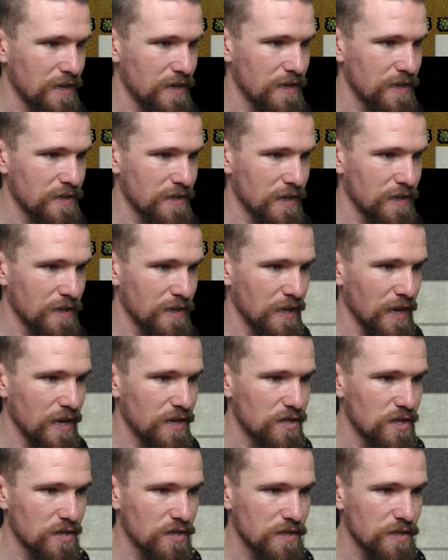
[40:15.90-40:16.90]
is a
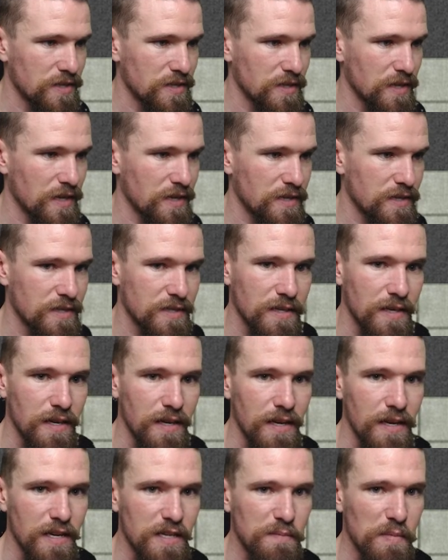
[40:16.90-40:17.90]
danger to Sis.
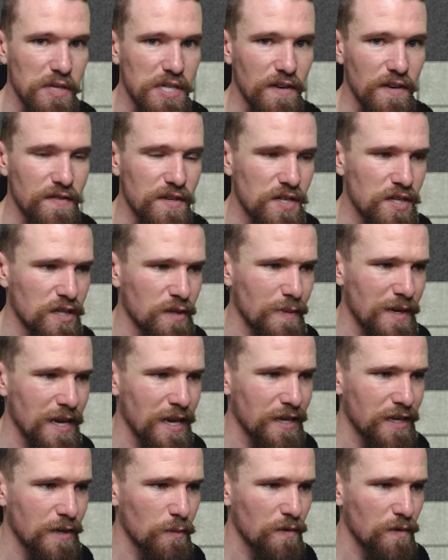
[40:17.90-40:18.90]
Especially if she's going to be
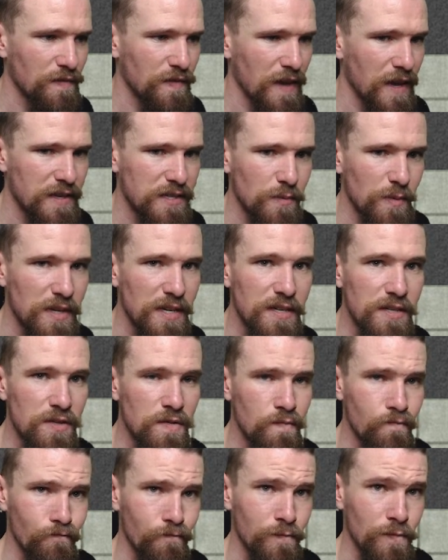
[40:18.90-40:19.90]
hitting him with that, so we need
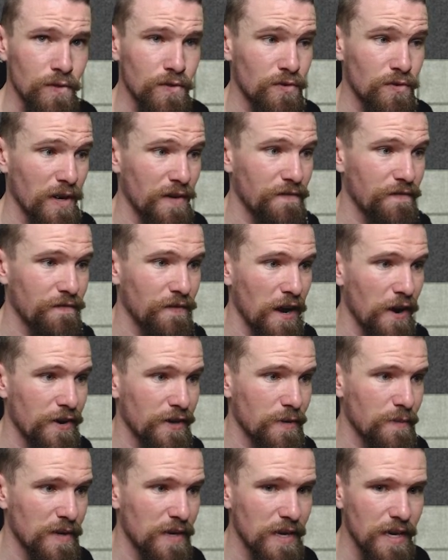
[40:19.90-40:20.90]
to try and fire
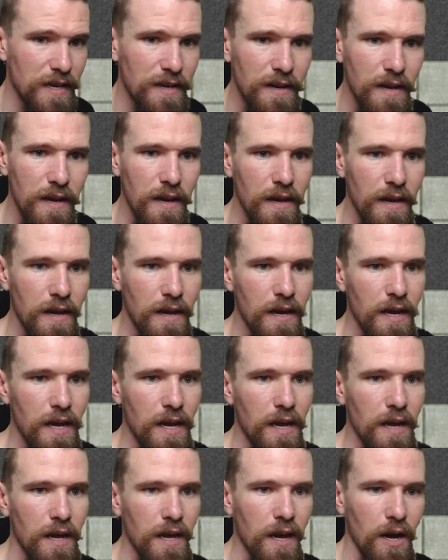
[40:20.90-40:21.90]
at him again.
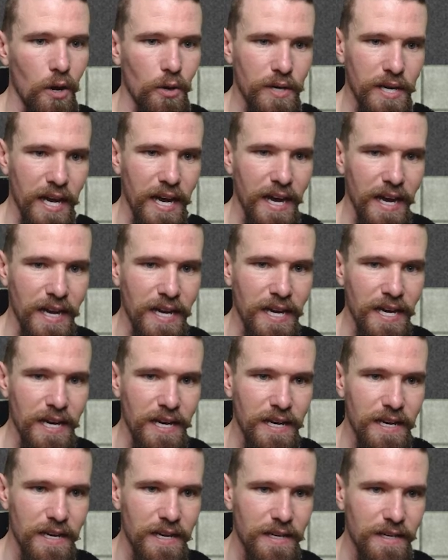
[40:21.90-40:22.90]
Okay,
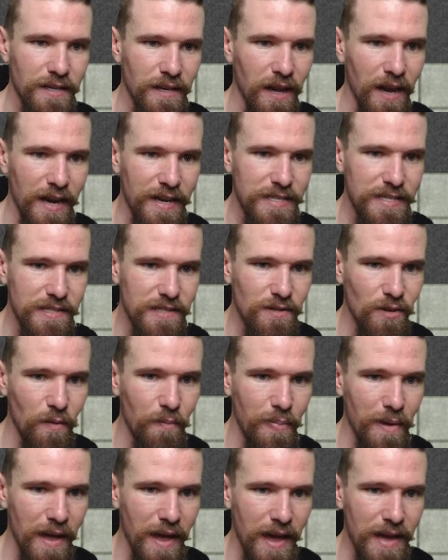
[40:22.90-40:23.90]
nice,
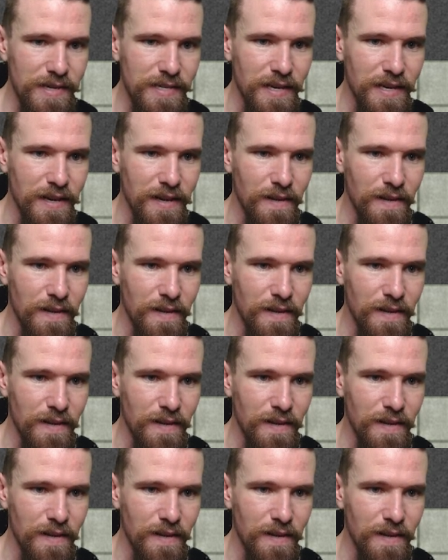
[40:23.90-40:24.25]
not bad.